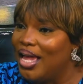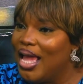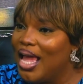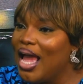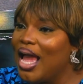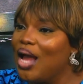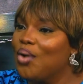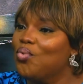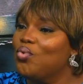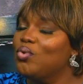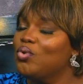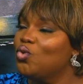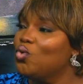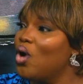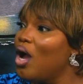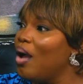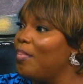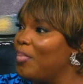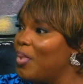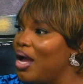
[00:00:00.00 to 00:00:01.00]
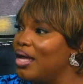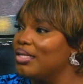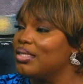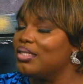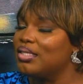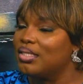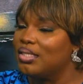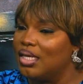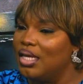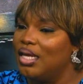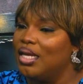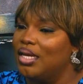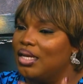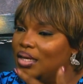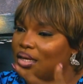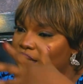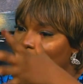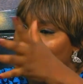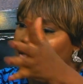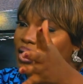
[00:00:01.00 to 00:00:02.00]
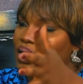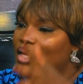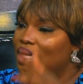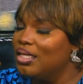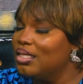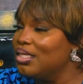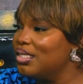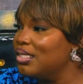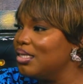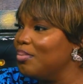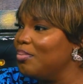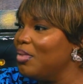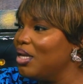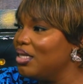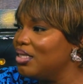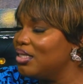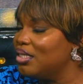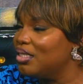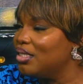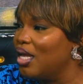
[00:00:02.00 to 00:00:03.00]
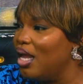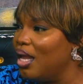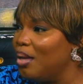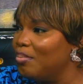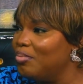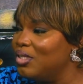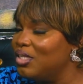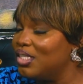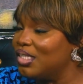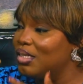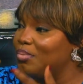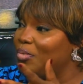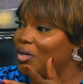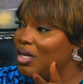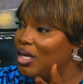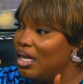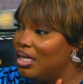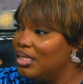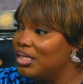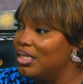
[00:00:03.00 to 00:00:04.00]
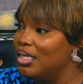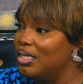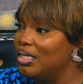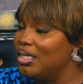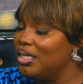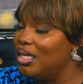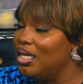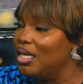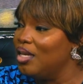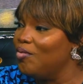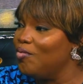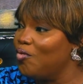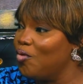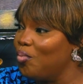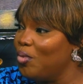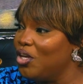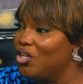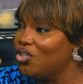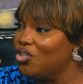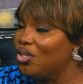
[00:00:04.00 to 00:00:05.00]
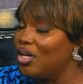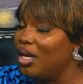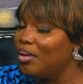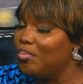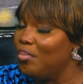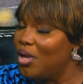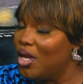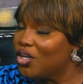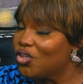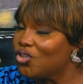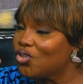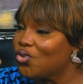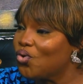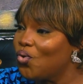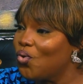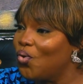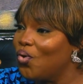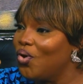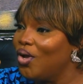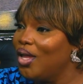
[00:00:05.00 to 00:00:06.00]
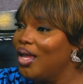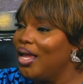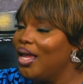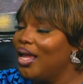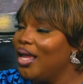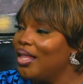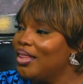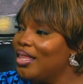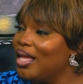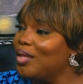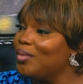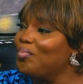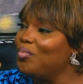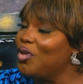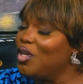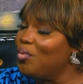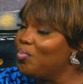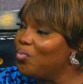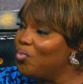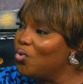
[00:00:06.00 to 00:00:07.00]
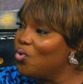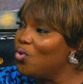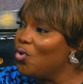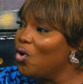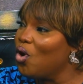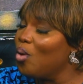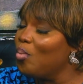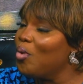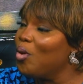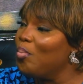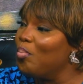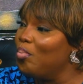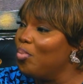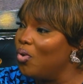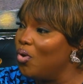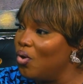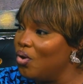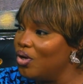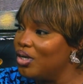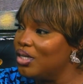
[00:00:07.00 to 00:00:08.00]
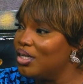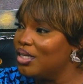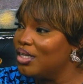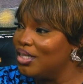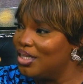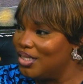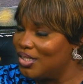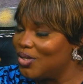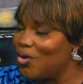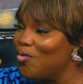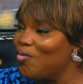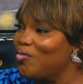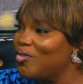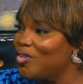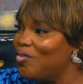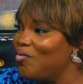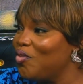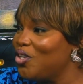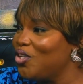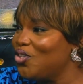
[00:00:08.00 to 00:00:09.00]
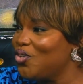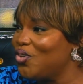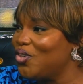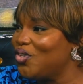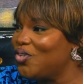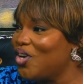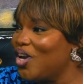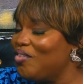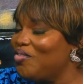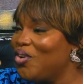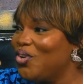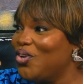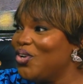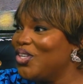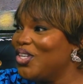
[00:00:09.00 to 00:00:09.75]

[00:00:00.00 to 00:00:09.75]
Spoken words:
and we'll do our part in disseminating the information and make sure that people come on board this conservation drive. You're not